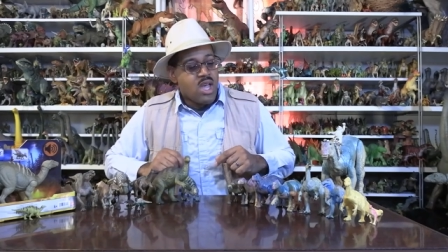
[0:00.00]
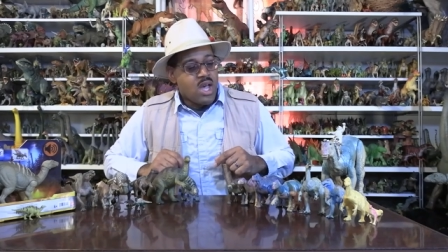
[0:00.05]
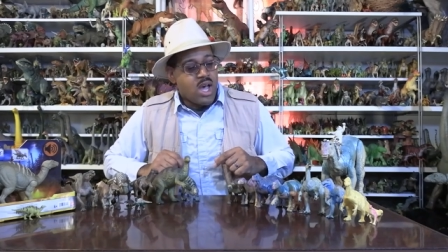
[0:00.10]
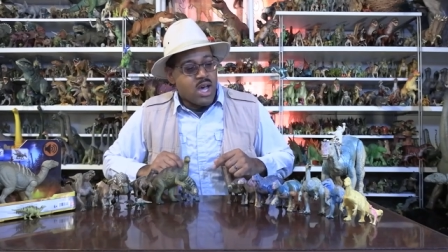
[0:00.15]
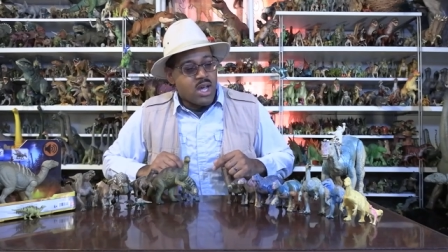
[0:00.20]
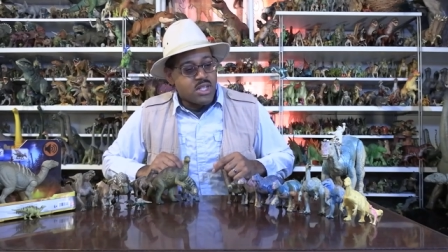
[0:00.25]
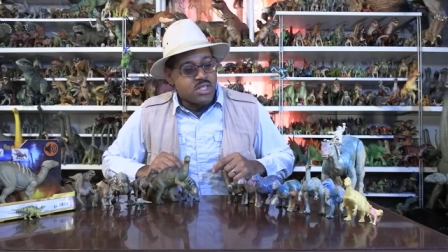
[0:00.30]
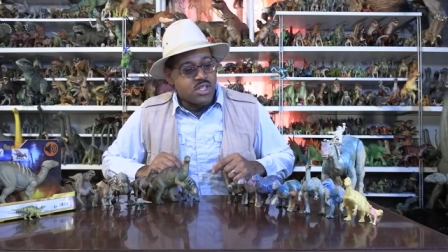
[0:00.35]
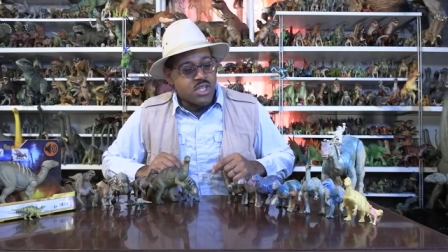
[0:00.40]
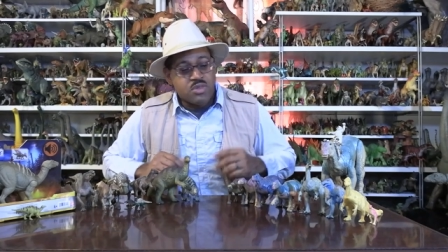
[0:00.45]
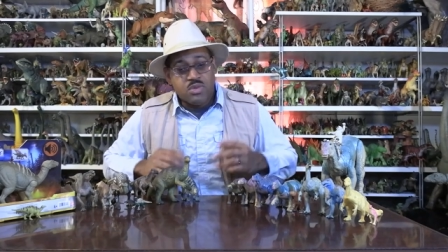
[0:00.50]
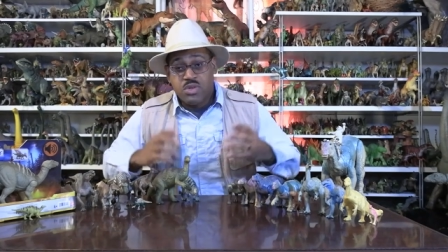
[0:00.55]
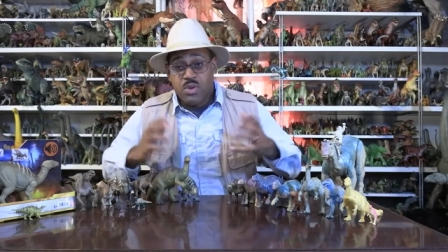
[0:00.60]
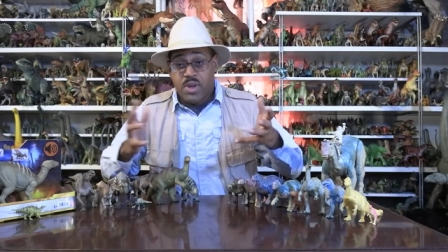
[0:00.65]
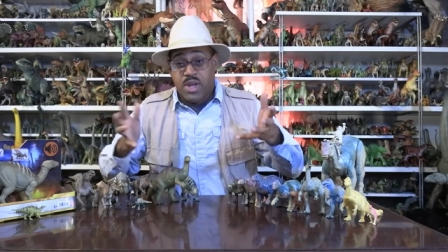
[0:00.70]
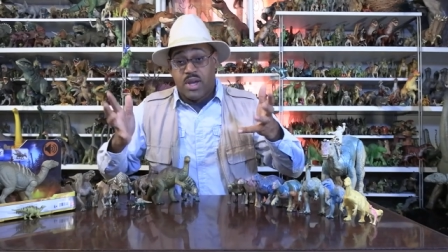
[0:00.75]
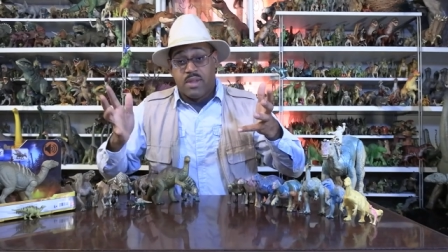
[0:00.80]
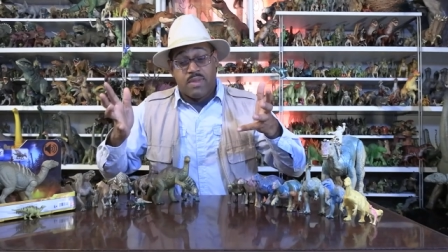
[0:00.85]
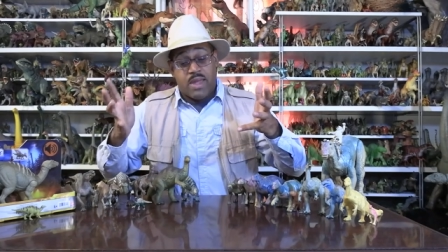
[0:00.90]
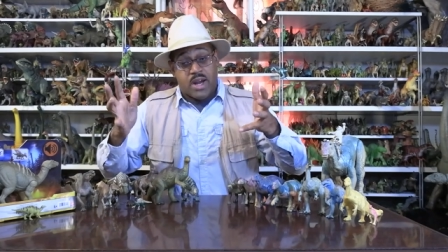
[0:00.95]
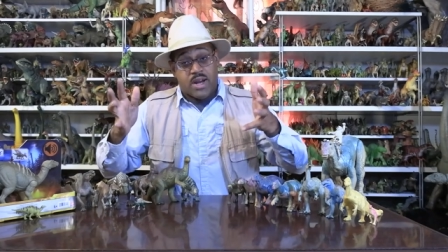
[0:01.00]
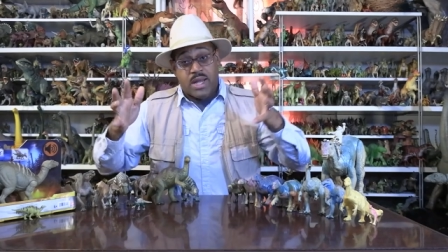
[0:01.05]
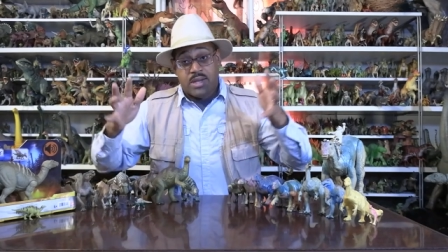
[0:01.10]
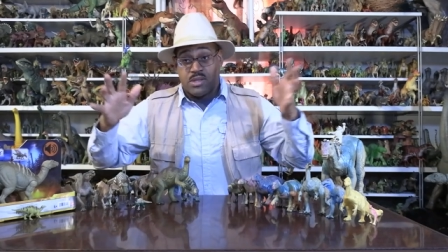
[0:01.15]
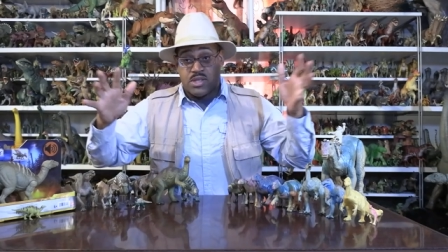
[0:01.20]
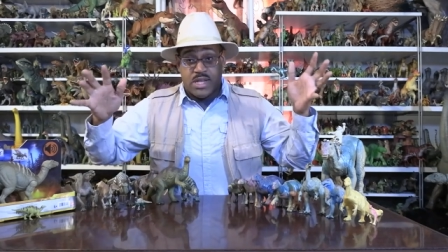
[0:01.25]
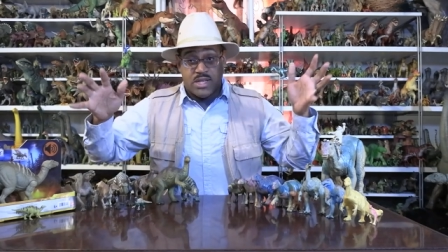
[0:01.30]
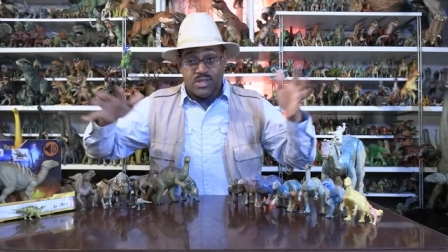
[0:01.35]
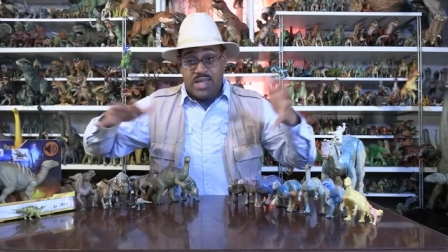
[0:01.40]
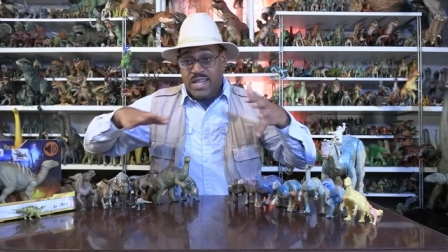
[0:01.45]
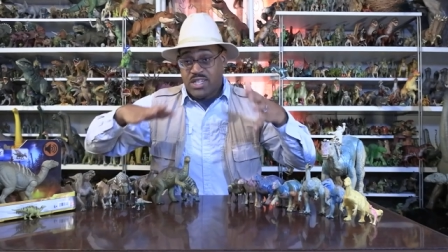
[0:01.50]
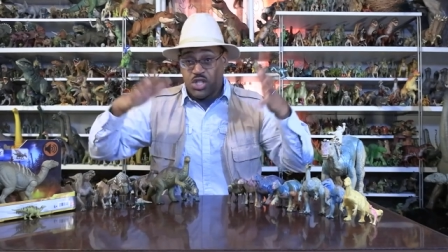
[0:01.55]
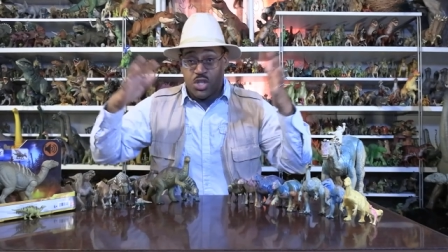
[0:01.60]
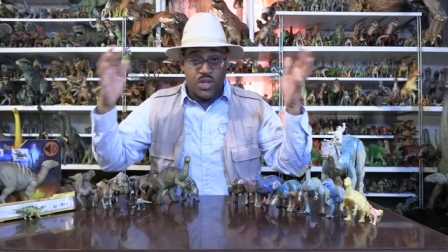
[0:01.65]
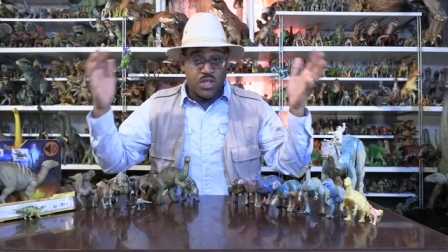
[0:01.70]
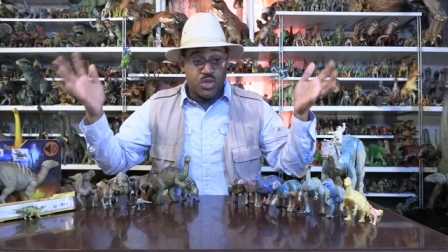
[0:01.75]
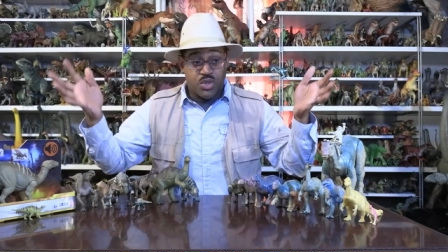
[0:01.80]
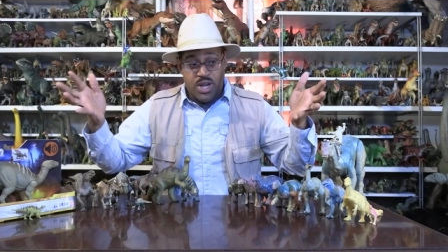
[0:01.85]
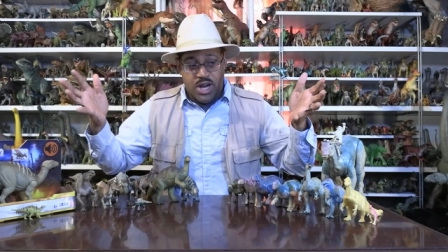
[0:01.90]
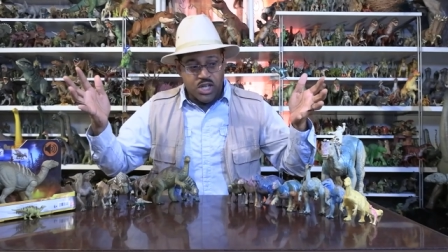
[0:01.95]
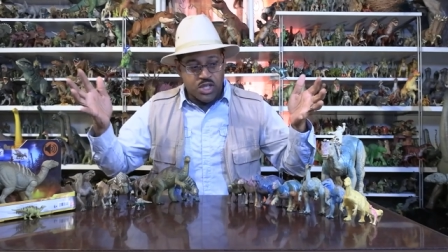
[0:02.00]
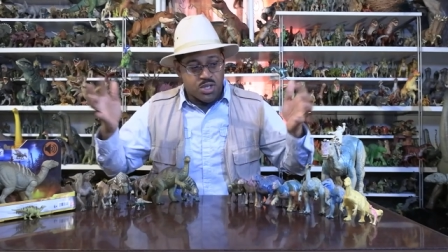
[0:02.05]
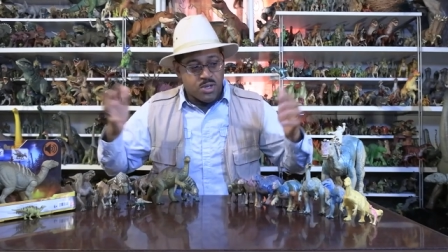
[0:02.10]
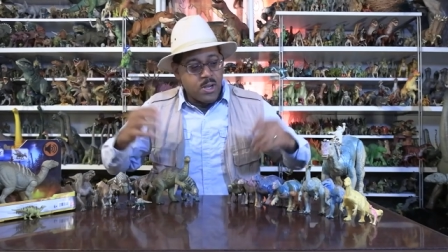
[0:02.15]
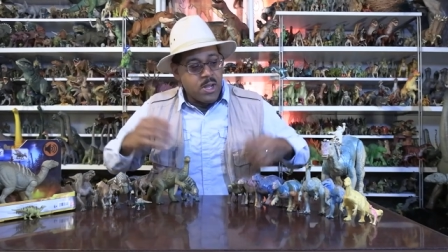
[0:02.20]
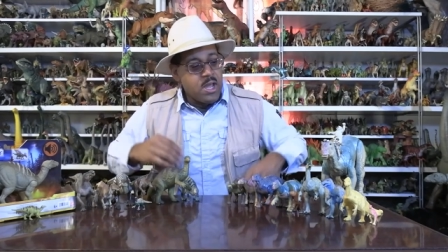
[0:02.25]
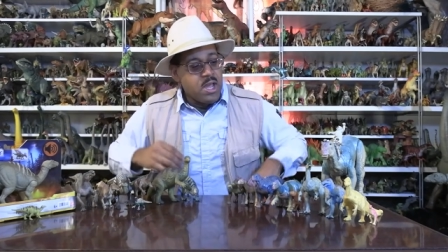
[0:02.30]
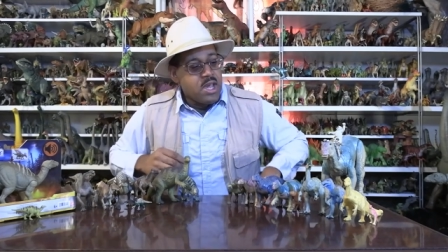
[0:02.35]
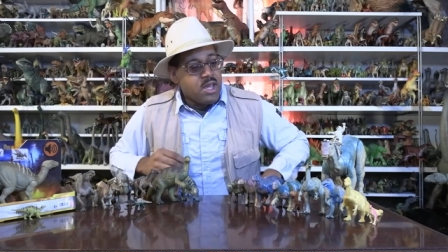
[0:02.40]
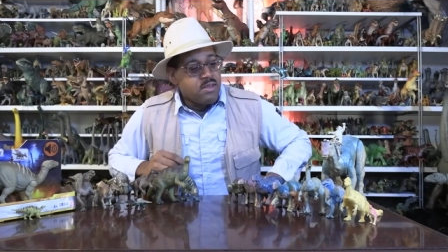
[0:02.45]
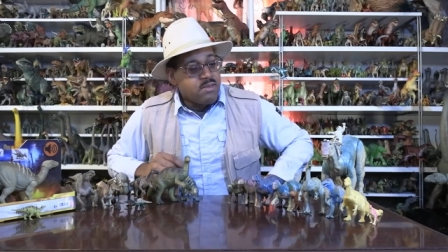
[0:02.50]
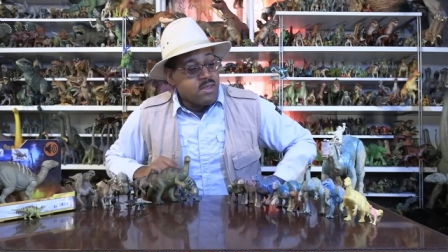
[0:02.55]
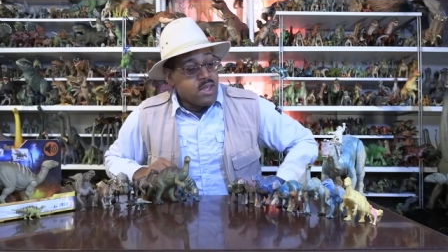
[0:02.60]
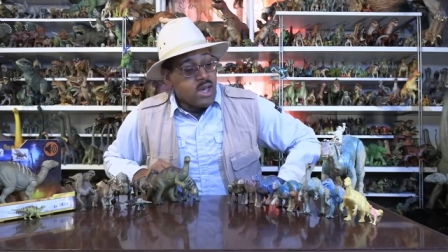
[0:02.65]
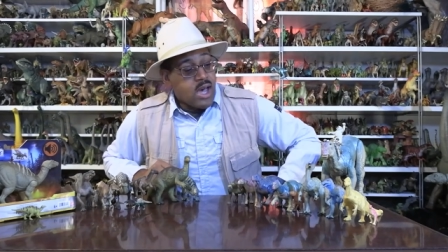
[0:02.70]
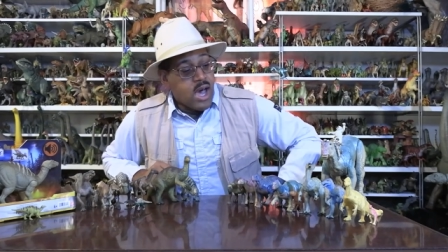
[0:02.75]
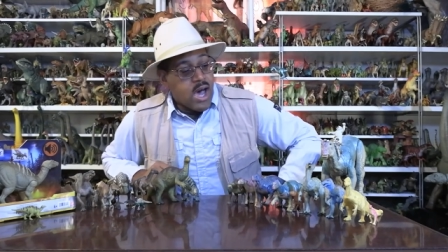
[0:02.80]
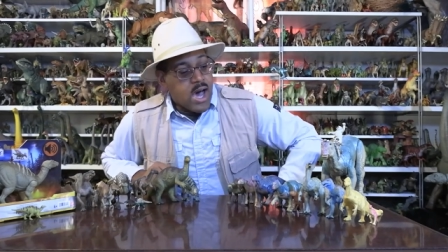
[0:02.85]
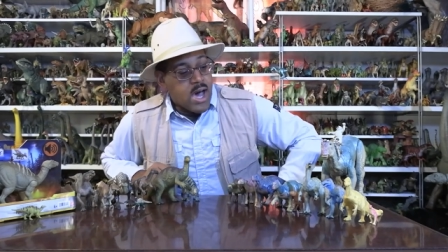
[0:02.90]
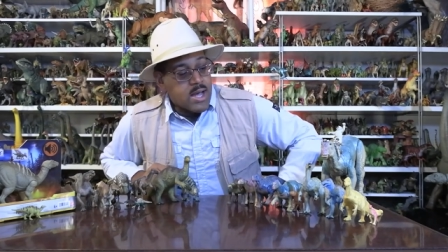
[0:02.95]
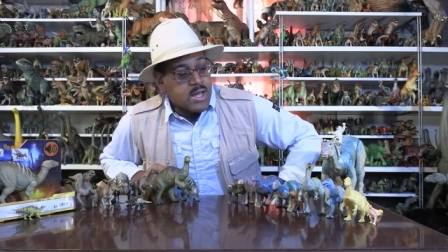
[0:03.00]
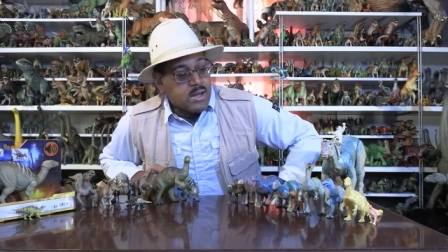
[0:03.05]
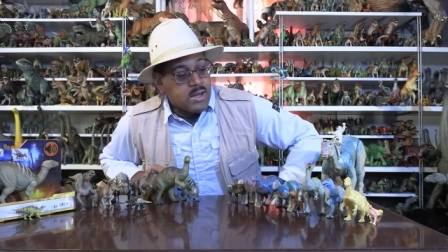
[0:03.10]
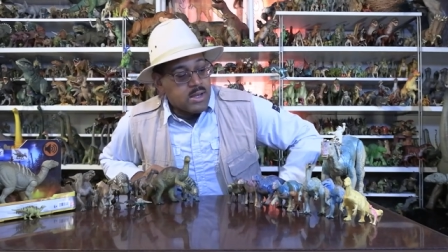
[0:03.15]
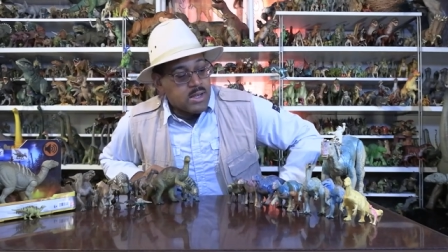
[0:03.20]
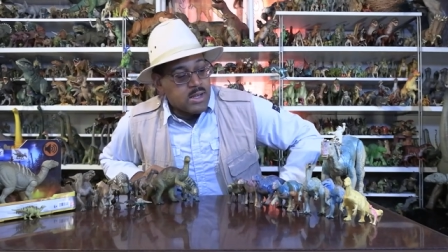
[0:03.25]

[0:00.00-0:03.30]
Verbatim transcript: Uh, so that's what's going on there. That's, that's your introduction. Uh,